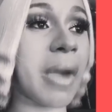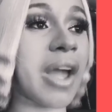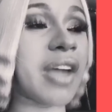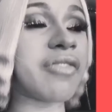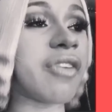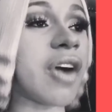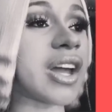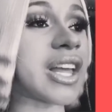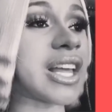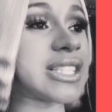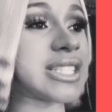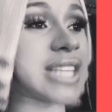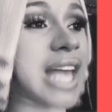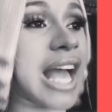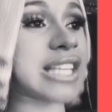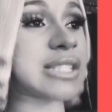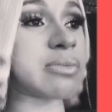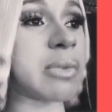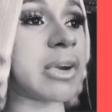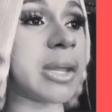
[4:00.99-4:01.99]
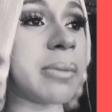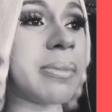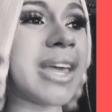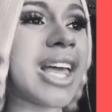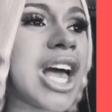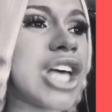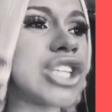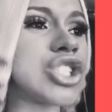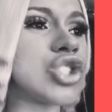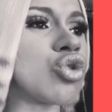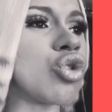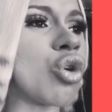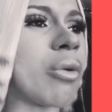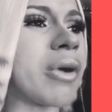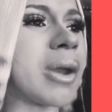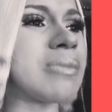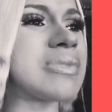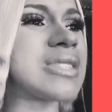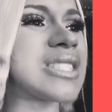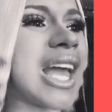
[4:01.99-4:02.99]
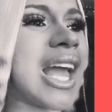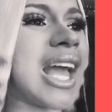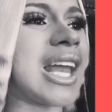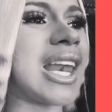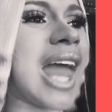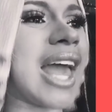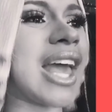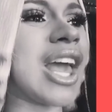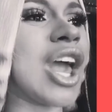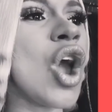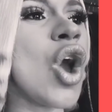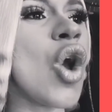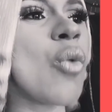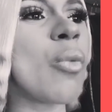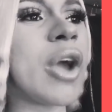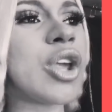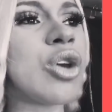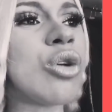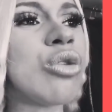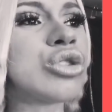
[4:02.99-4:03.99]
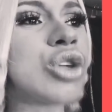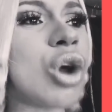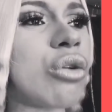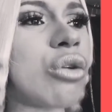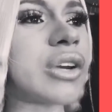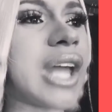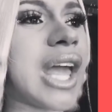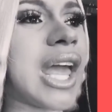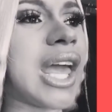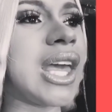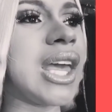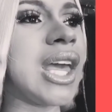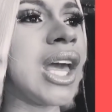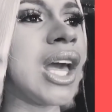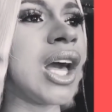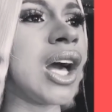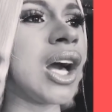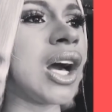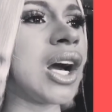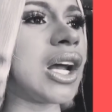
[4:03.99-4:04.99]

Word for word: with my fucking tax money, because you know what I'm saying, like when you donate